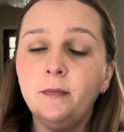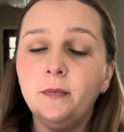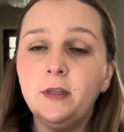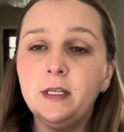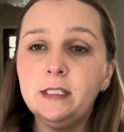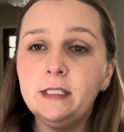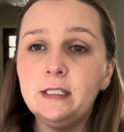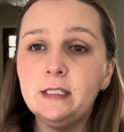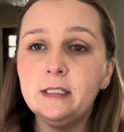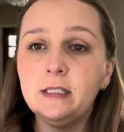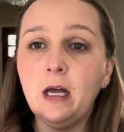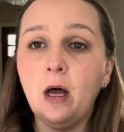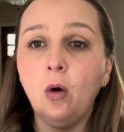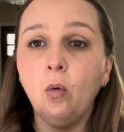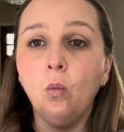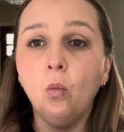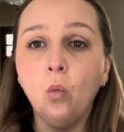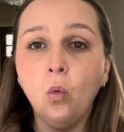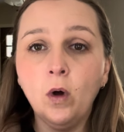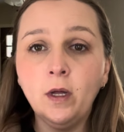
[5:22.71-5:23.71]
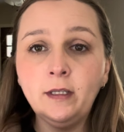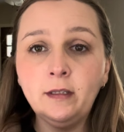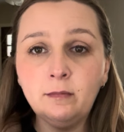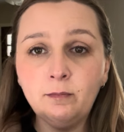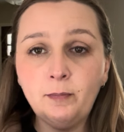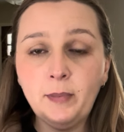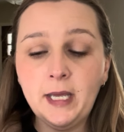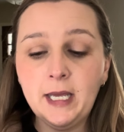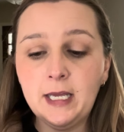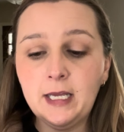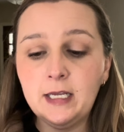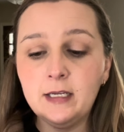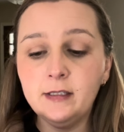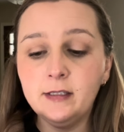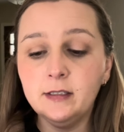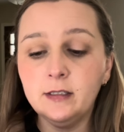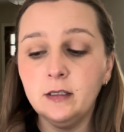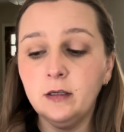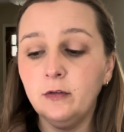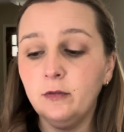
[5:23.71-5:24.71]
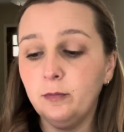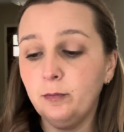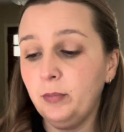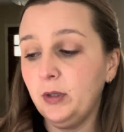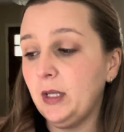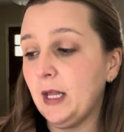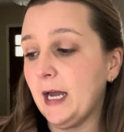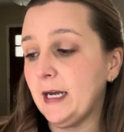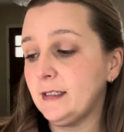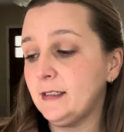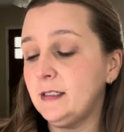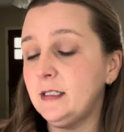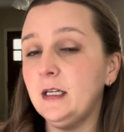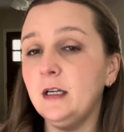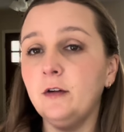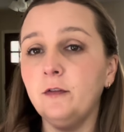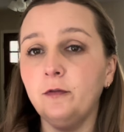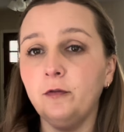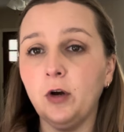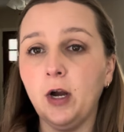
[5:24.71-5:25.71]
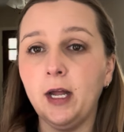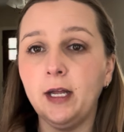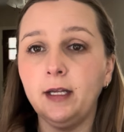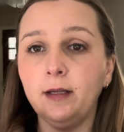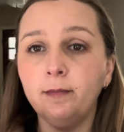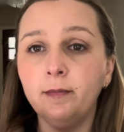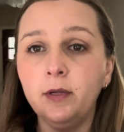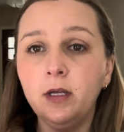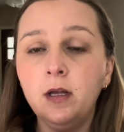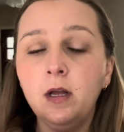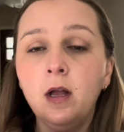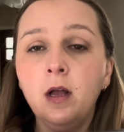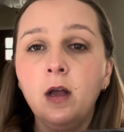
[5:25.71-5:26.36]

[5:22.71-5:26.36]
This is a one-piece plastic frame